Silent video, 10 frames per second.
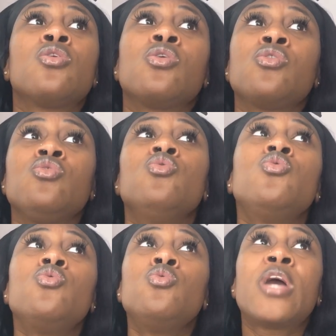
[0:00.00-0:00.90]

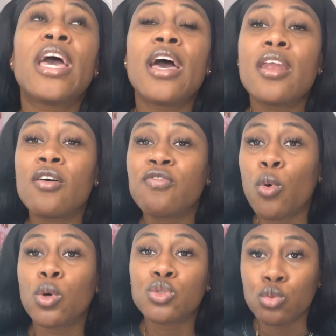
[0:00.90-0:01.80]
you can
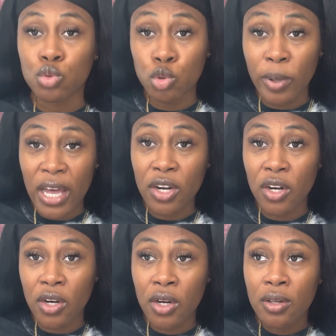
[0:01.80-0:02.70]
afford to do
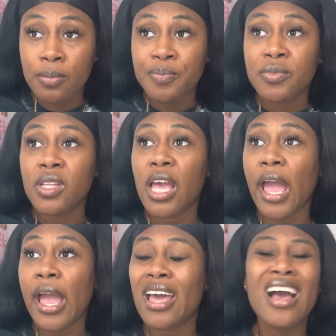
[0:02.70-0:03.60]
better.
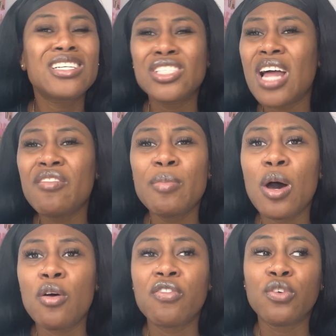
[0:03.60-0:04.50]
And actually, it's not even
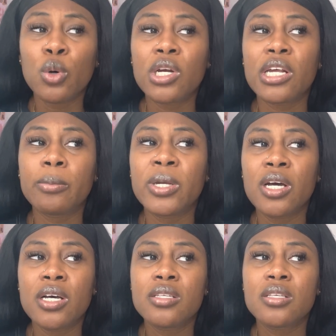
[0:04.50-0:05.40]
about affording,
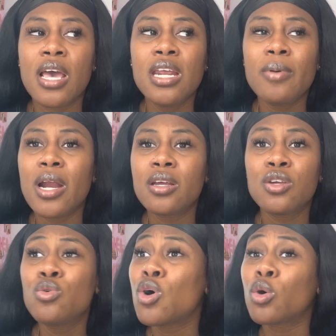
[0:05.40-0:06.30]
because you
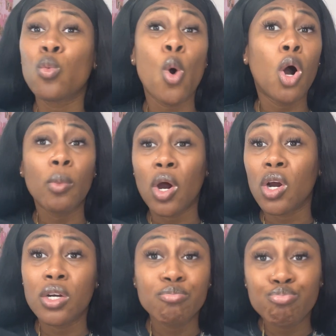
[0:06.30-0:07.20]
can go to
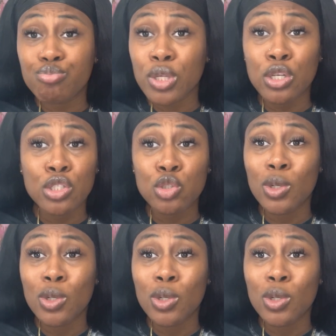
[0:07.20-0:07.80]
Walmart and get you a